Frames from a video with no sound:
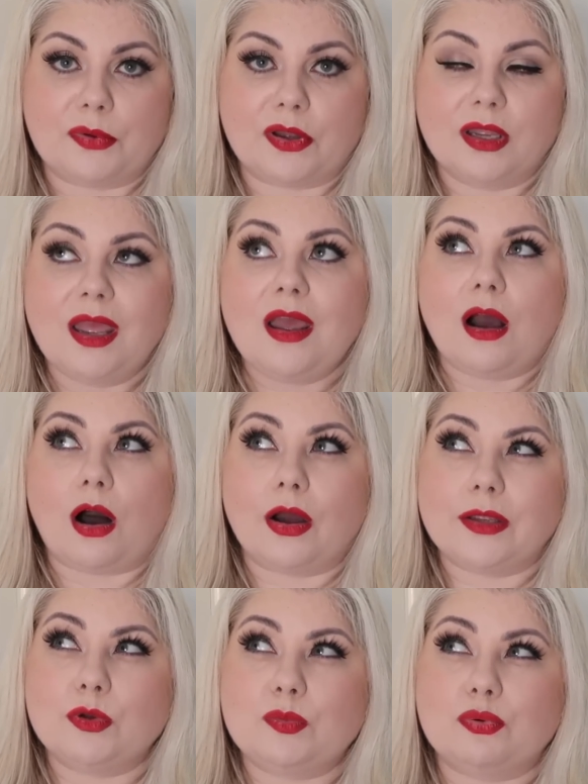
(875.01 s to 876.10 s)
But
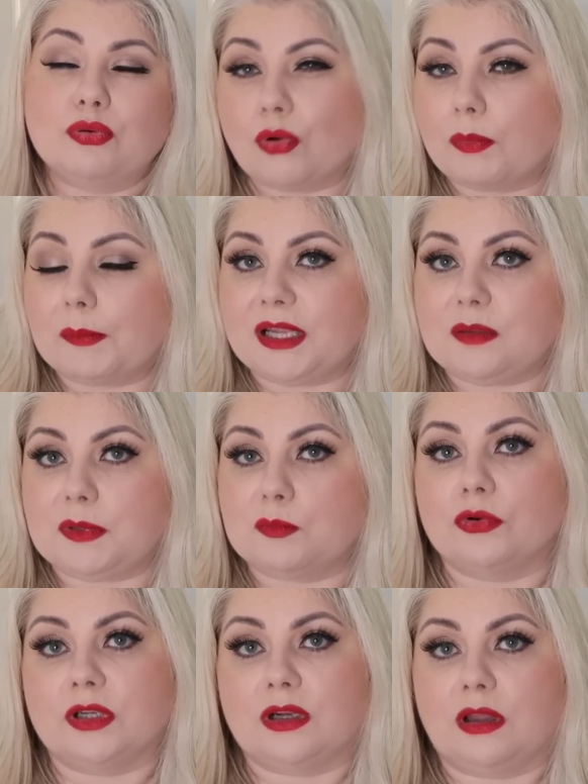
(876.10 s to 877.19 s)
I would probably be
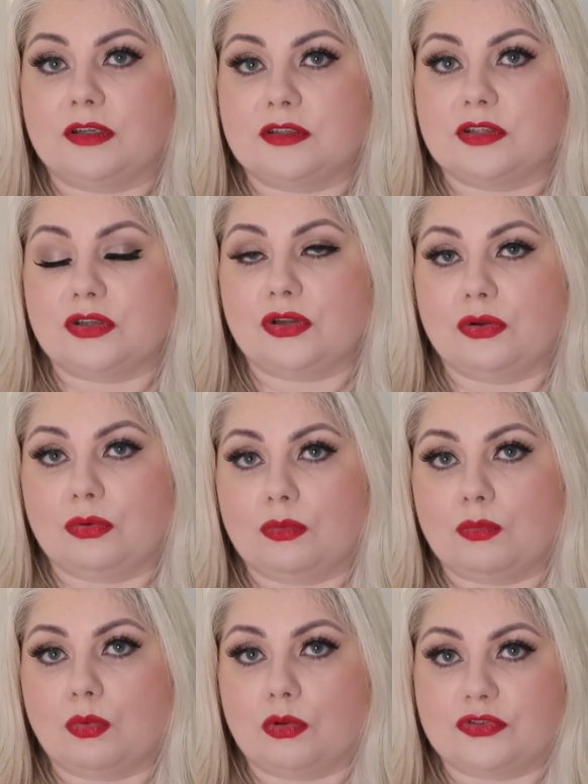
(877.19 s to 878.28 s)
more inclined to
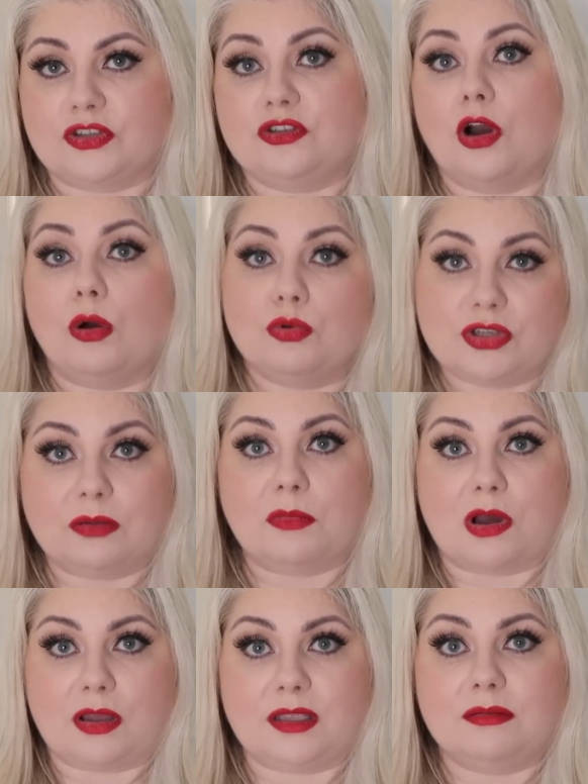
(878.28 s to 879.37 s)
want to alter
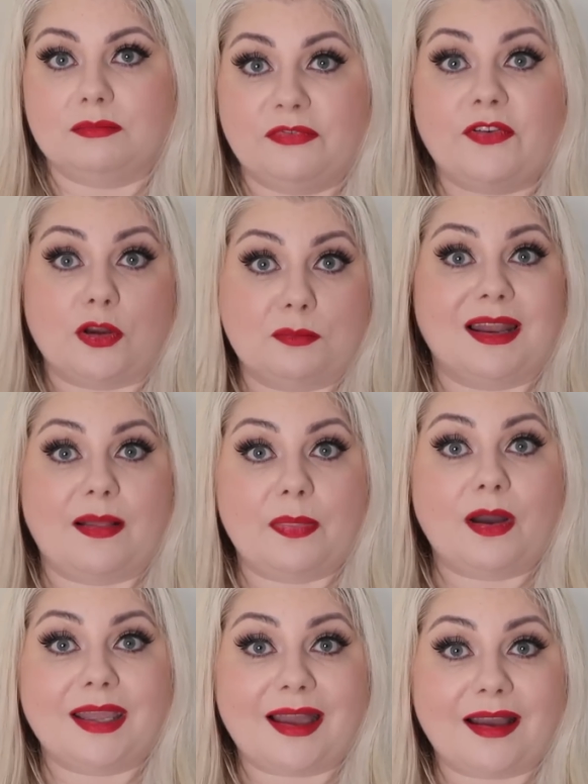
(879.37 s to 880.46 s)
my phone plan that
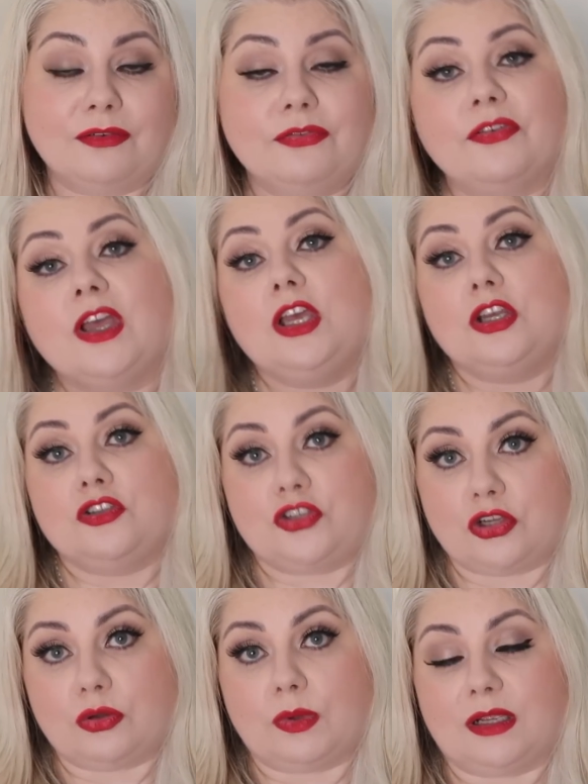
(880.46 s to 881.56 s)
I have
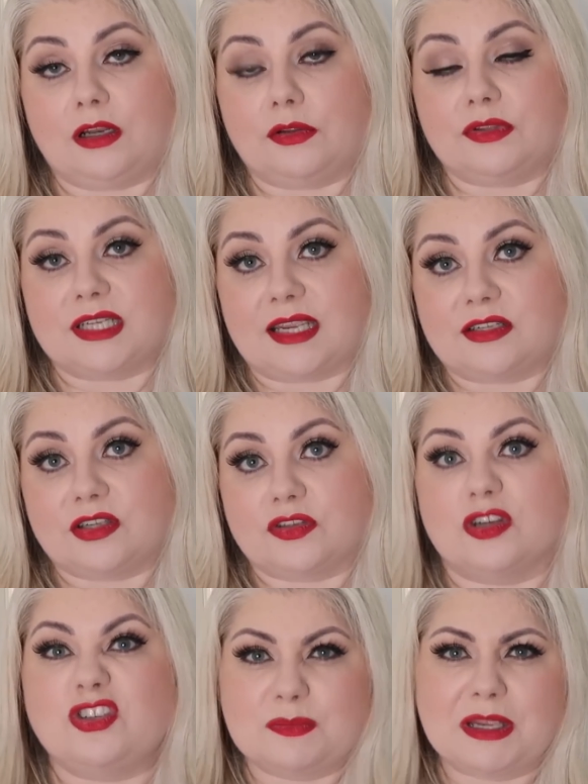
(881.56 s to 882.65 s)
to include the data,
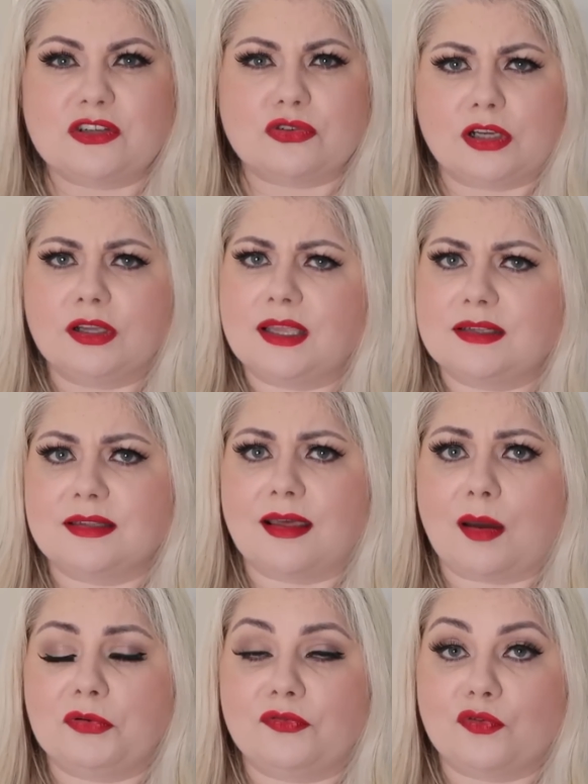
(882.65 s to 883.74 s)
so just make sure you look into
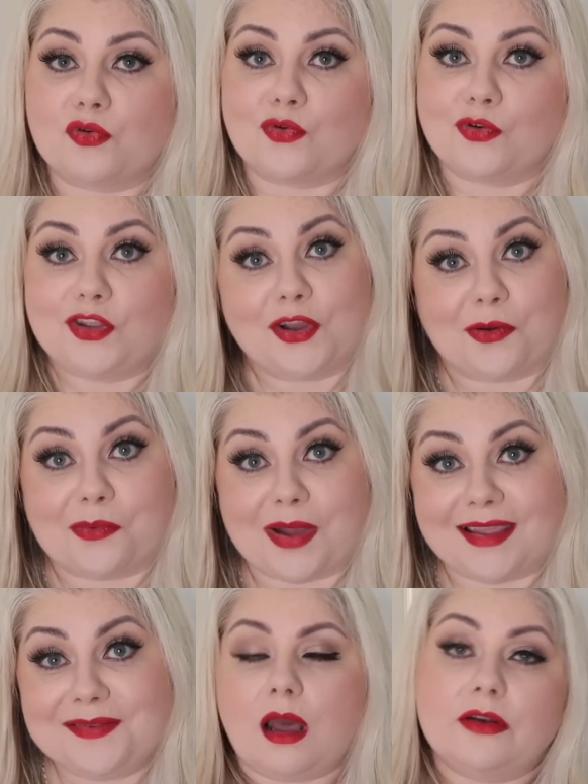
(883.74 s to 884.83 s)
that before you go
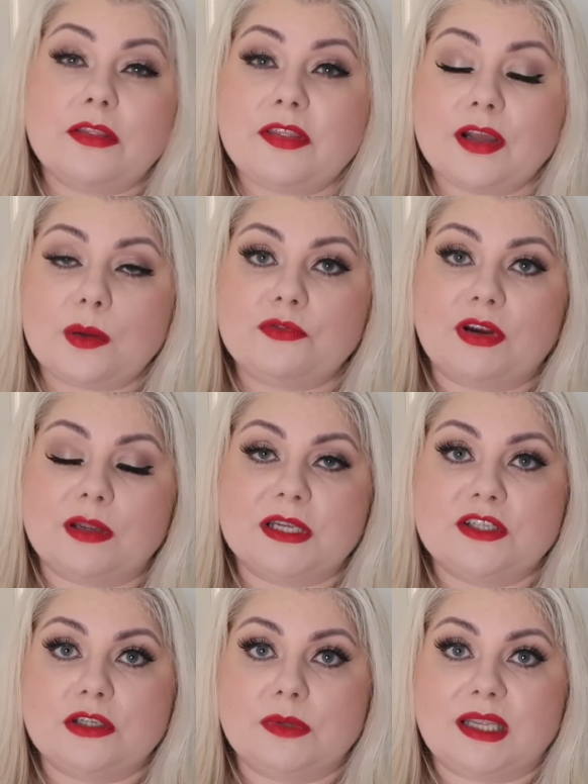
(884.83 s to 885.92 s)
away. Another thing I would
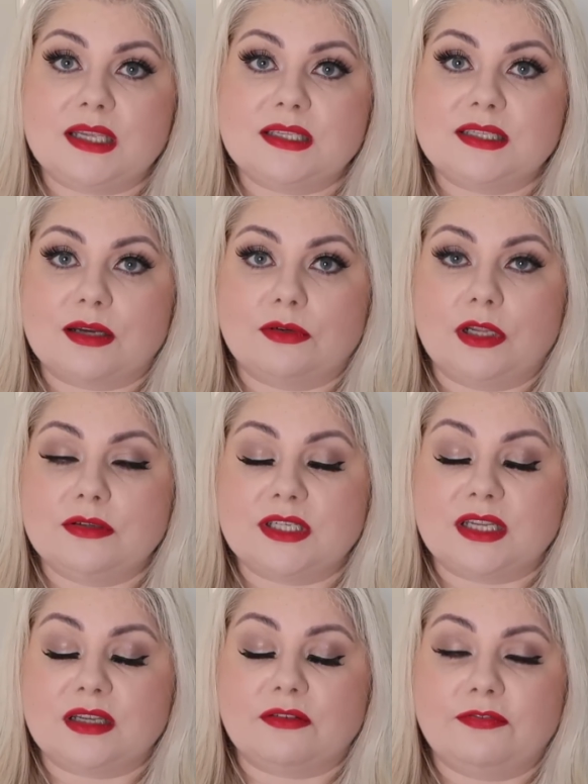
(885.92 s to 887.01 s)
recommend doing is
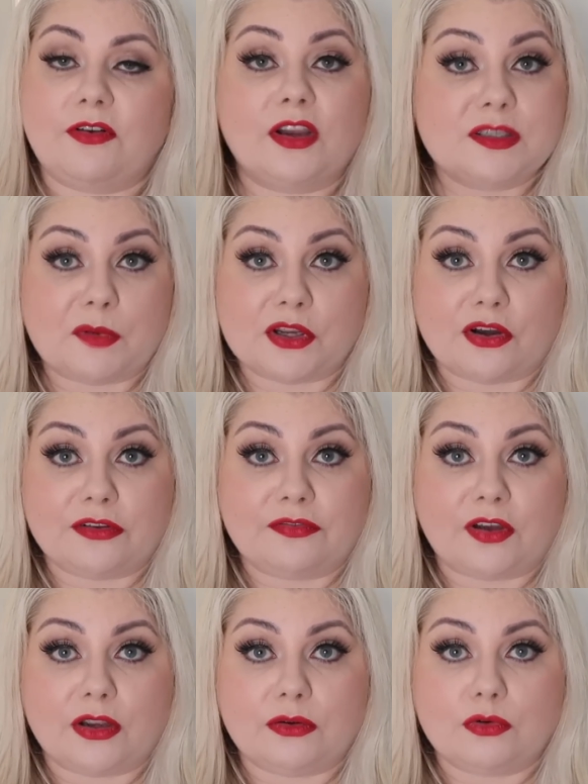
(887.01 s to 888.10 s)
downloading Find My
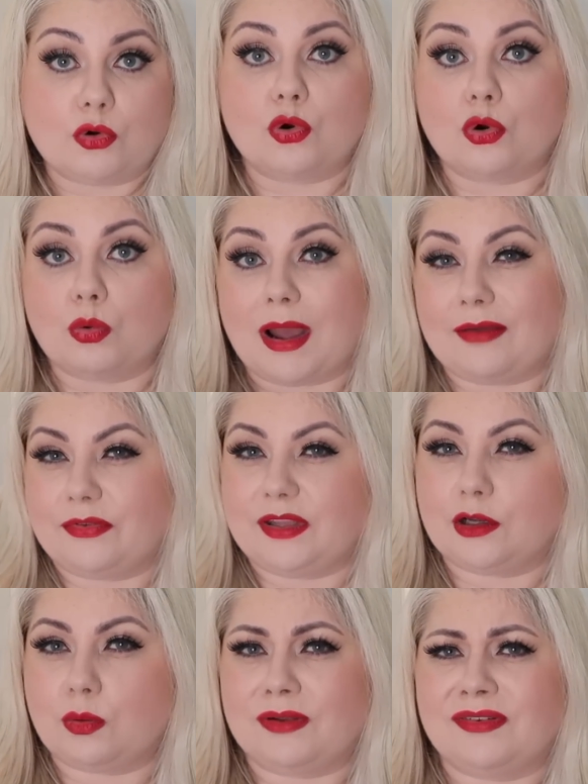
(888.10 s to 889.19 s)
iPhone, or whatever the
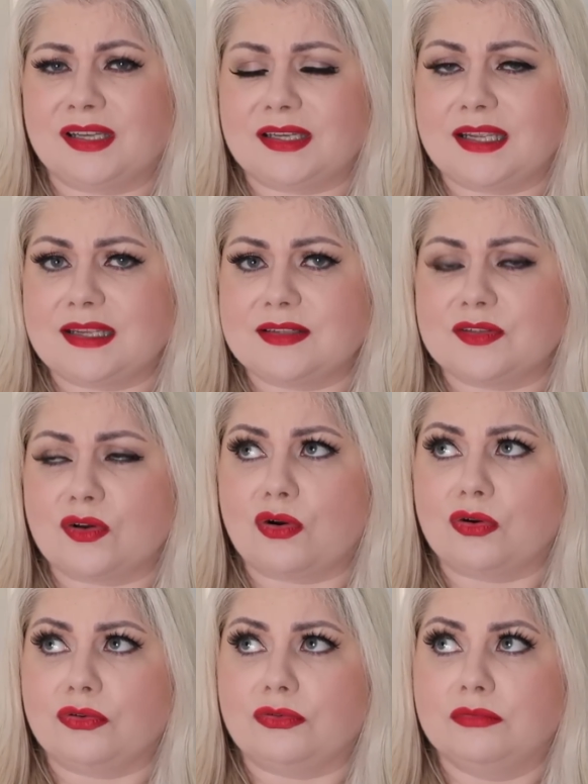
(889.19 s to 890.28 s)
equivalent is
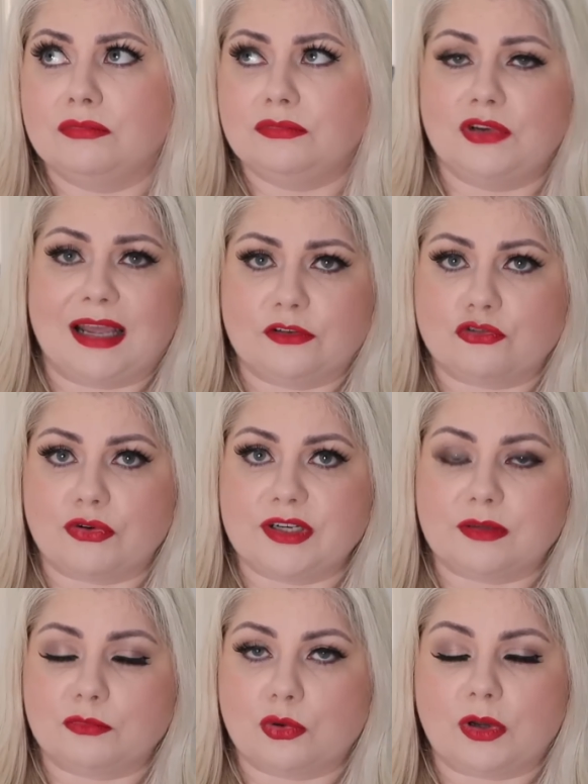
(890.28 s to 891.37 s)
on Android.
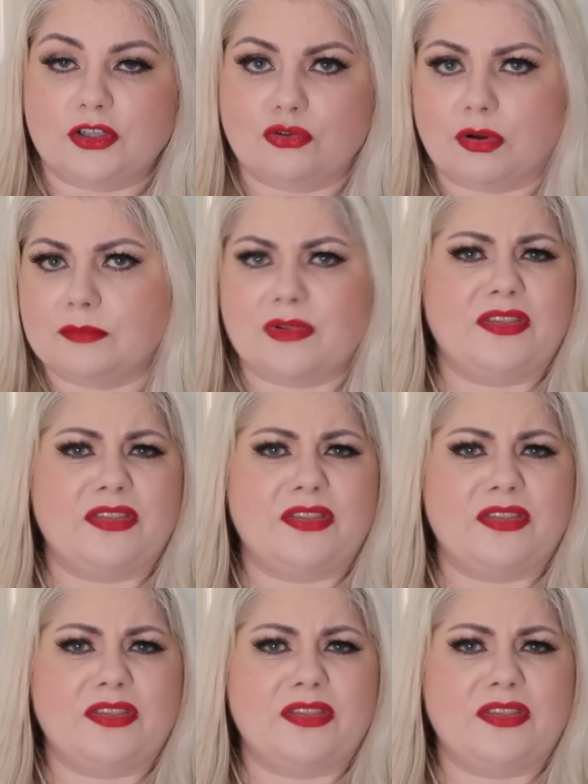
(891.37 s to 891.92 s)
I'm not quite sure.